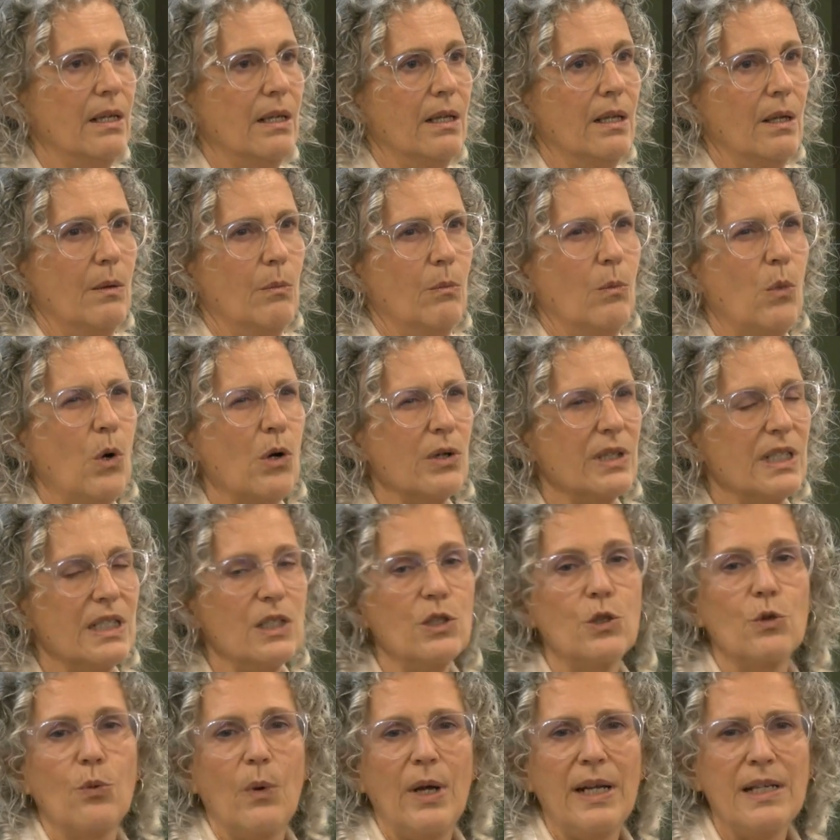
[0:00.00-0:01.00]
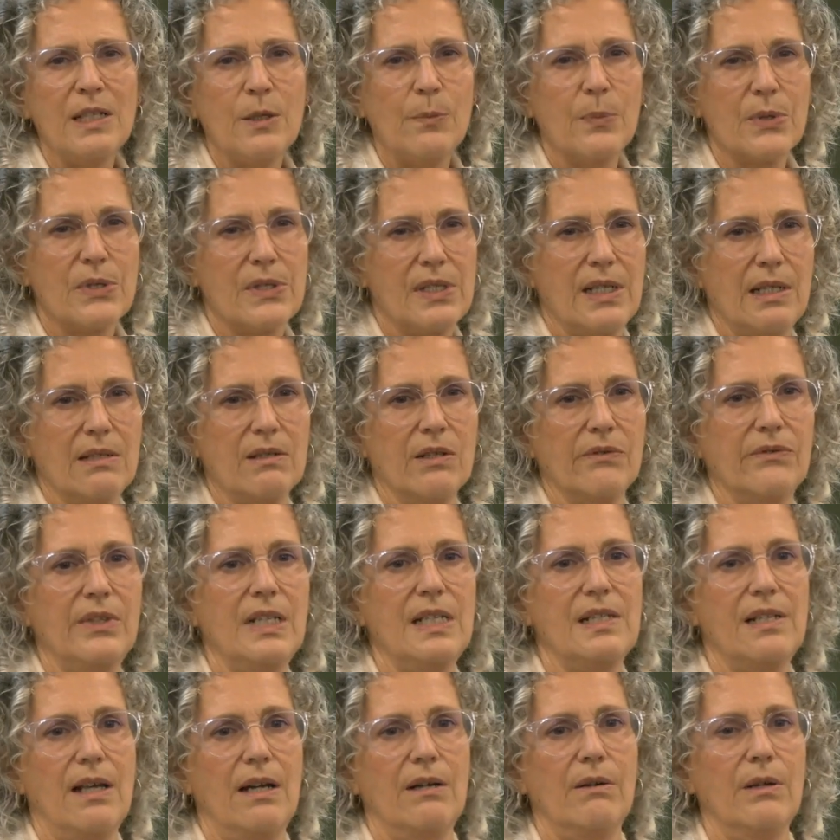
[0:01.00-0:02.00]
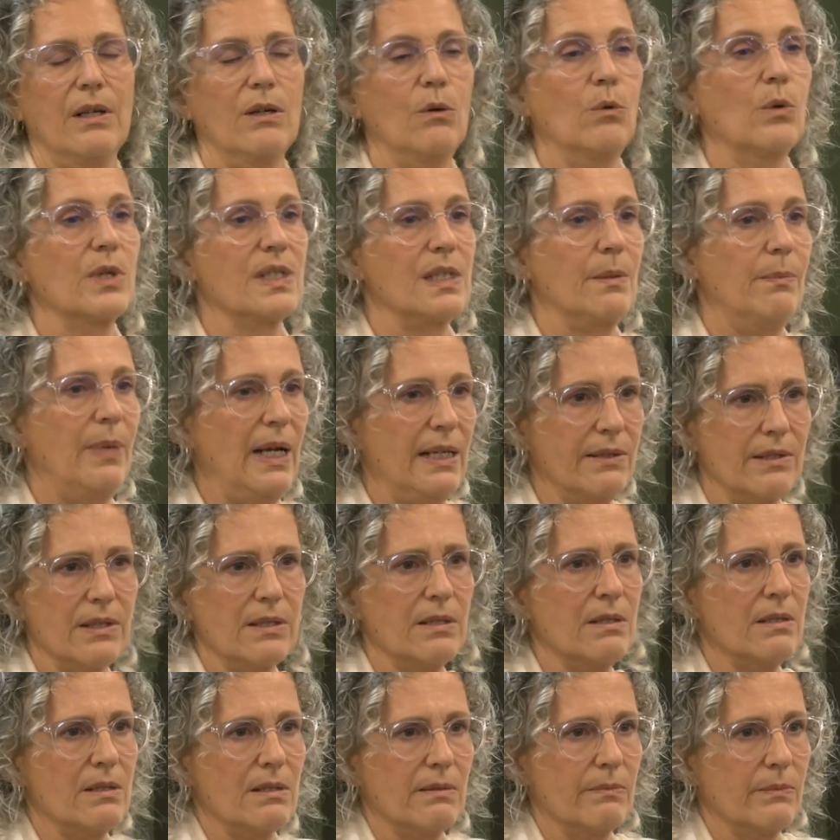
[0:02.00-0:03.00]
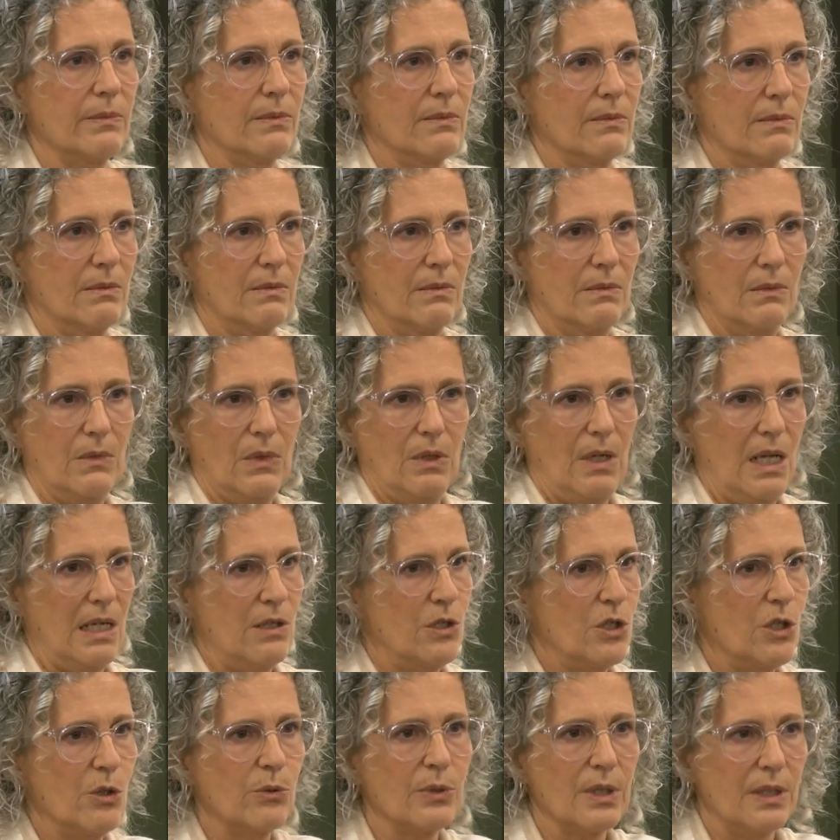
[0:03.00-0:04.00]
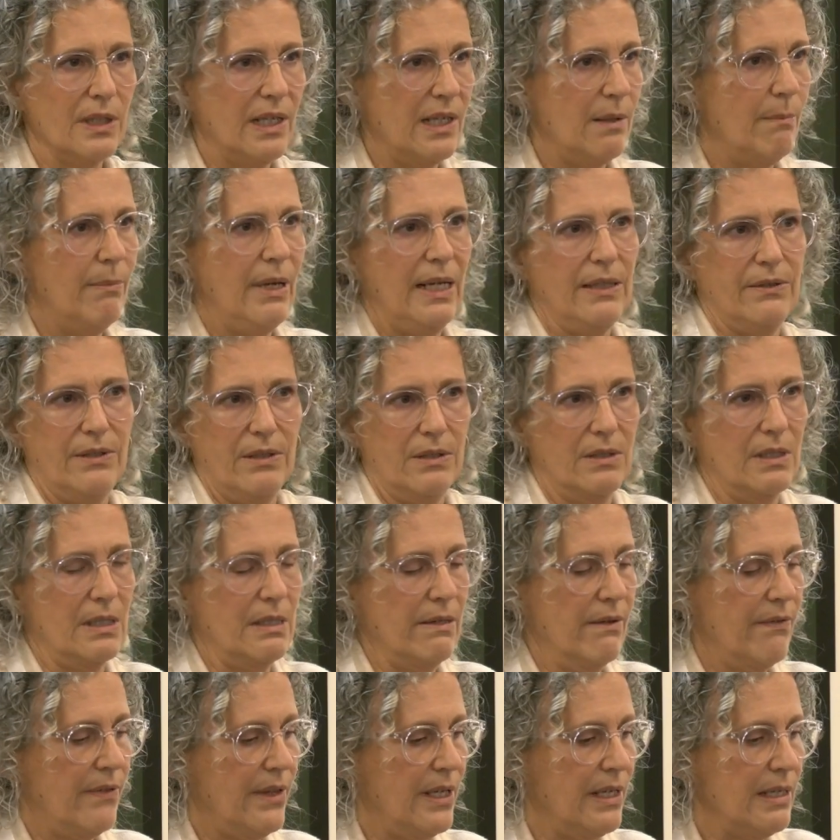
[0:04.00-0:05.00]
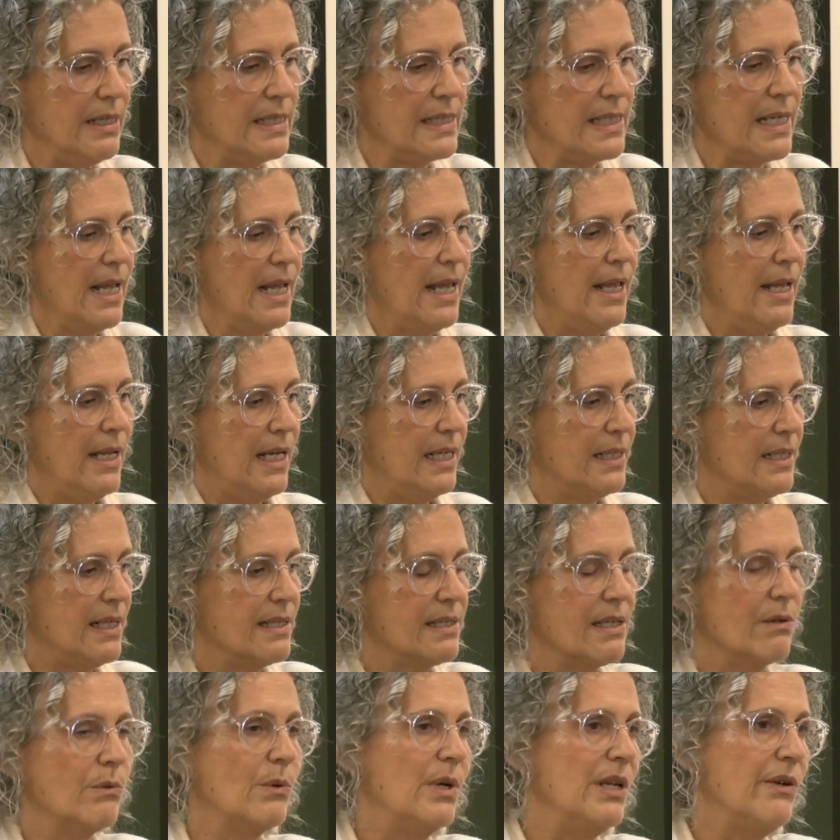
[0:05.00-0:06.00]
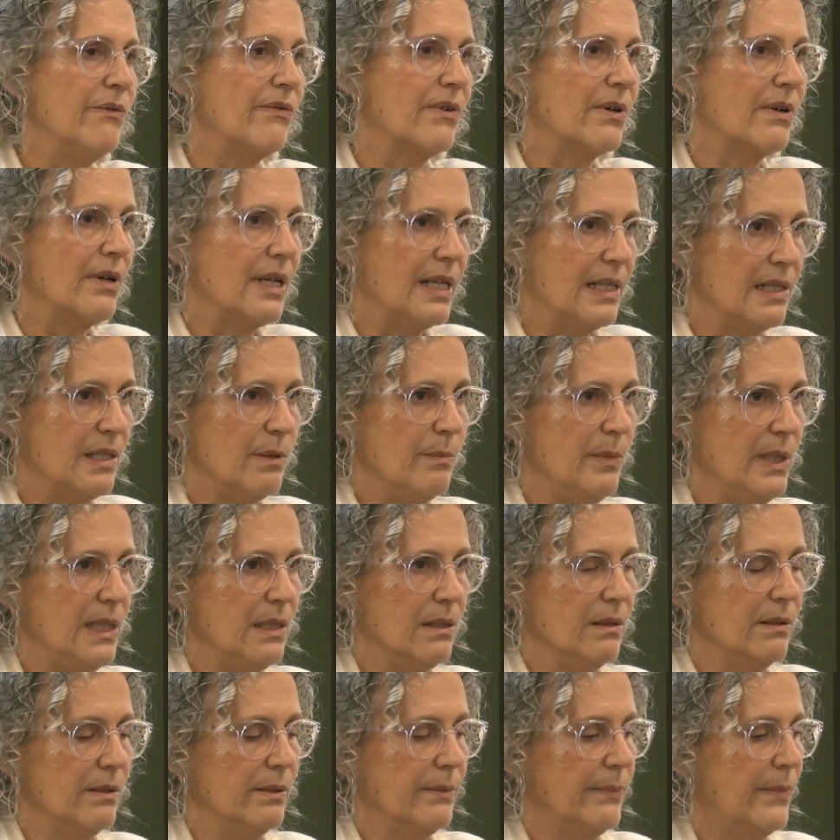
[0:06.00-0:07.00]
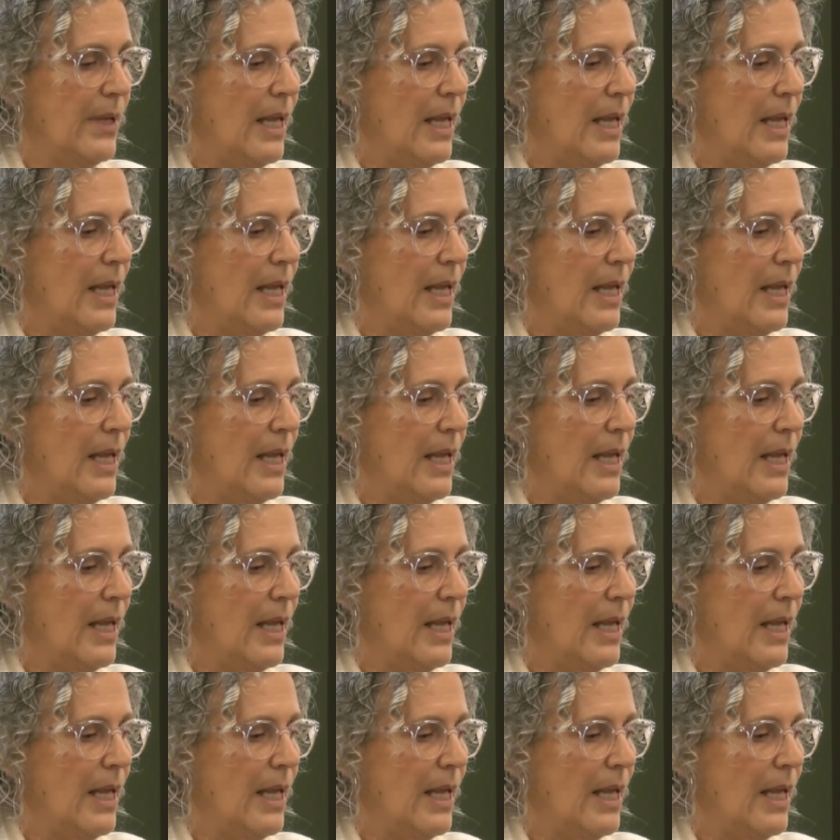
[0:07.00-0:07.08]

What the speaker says: More than 20% of this area was abandoned, okay, totally abandoned things. It has a river in the middle.